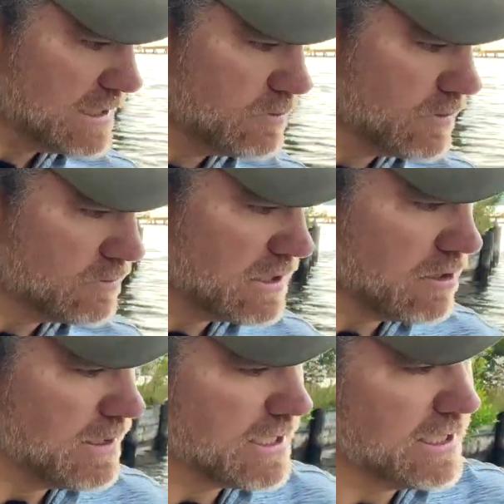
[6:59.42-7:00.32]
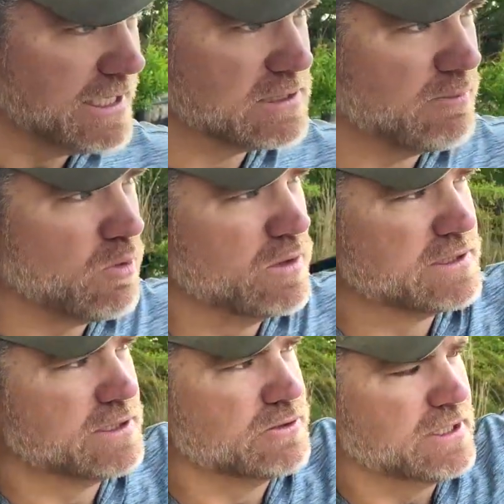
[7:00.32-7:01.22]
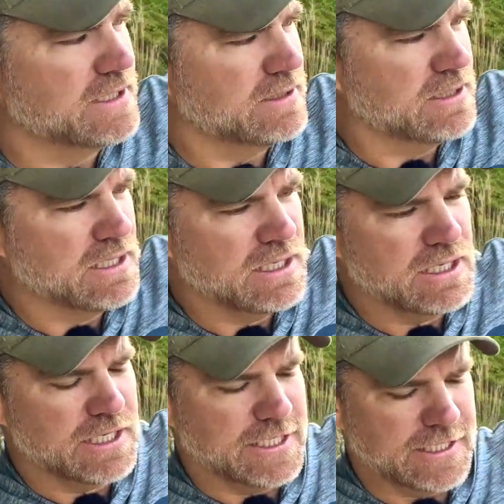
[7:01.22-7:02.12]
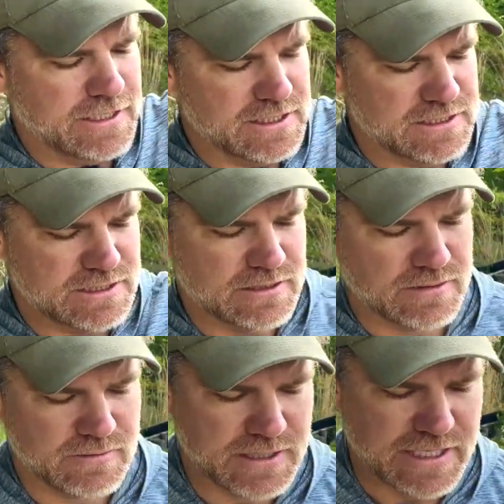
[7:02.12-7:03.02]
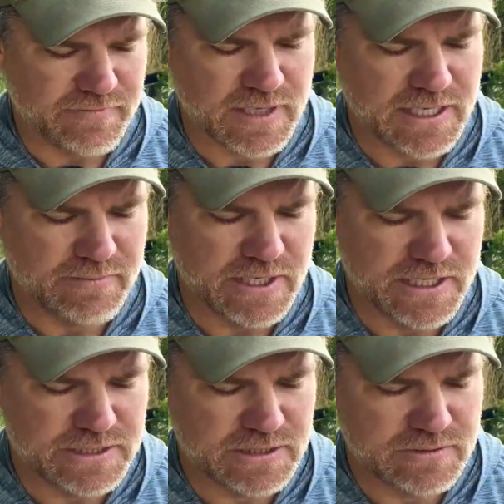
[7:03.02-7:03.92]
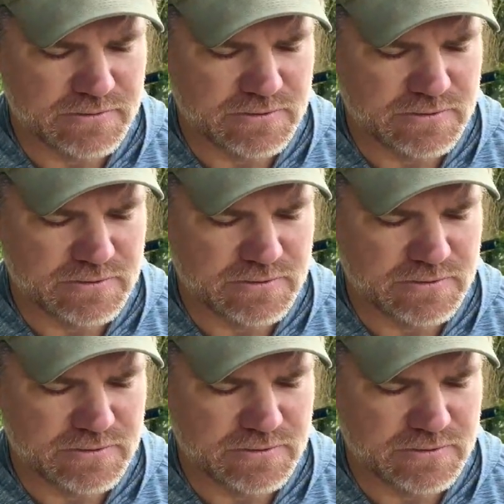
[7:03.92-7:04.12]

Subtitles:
one we're going to talk about today is the Poison Adrena. This is a kind of a combination